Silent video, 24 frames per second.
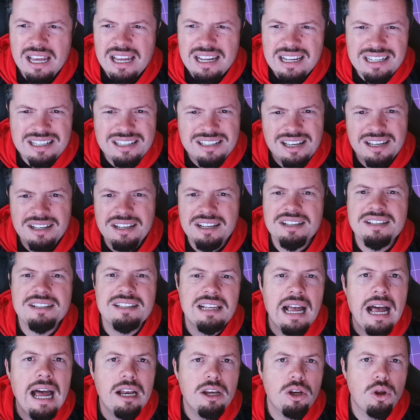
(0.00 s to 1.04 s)
It's a
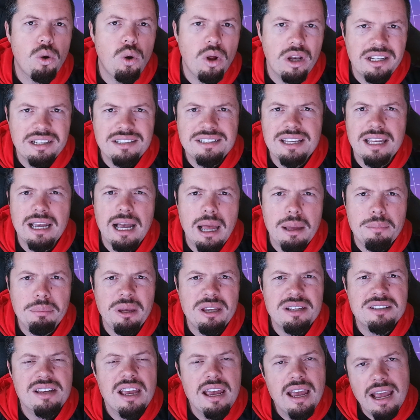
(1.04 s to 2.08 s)
design quality
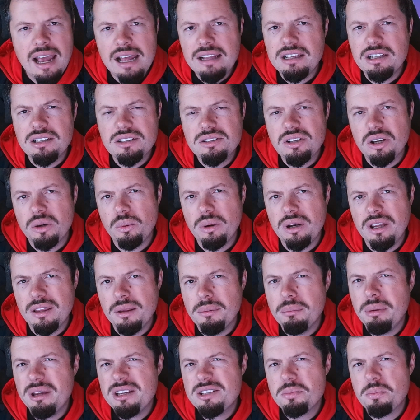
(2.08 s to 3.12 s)
IPS, and then it's got one of the
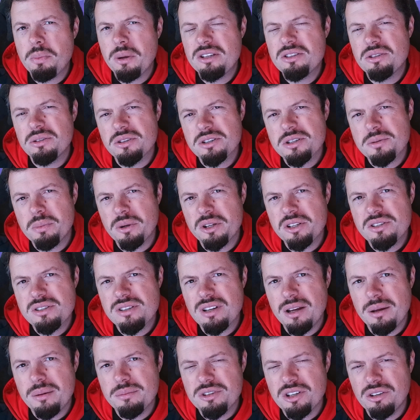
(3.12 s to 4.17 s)
best pixel response
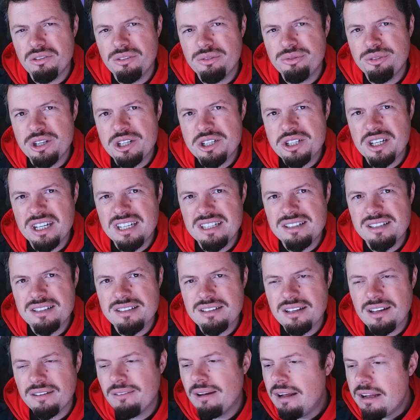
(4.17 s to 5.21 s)
times and refresh rates and
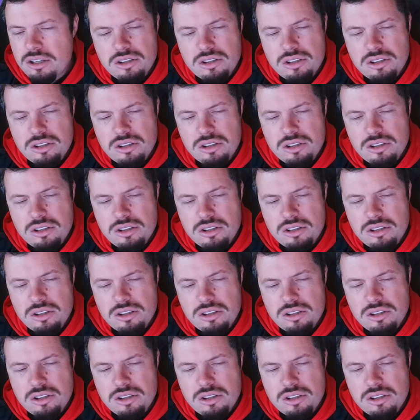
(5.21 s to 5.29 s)
stuff.